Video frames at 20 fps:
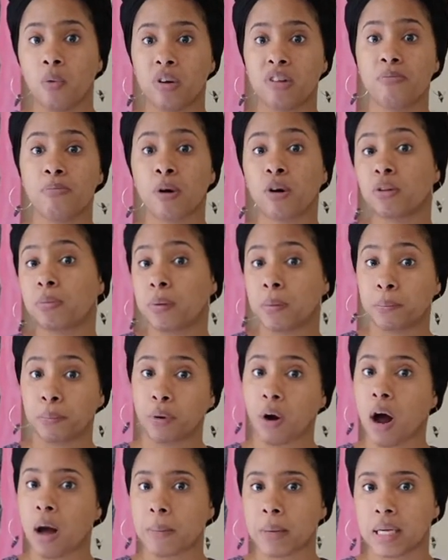we've both been
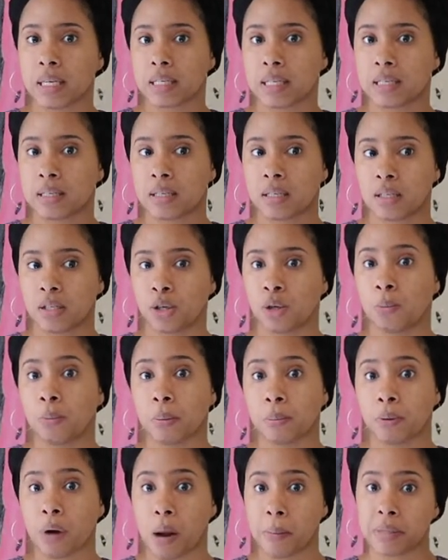promised, you've
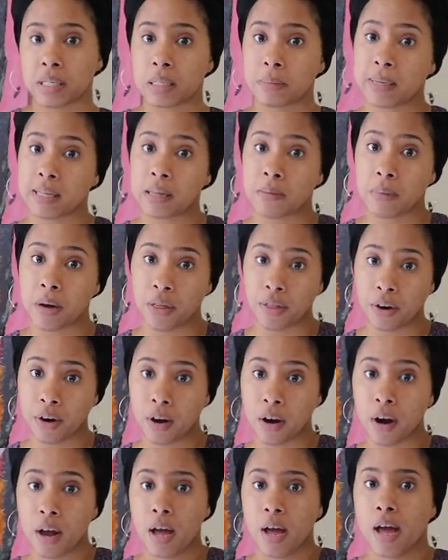been promised to be the
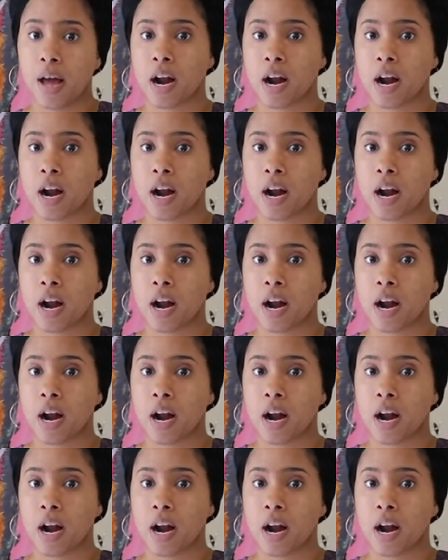mother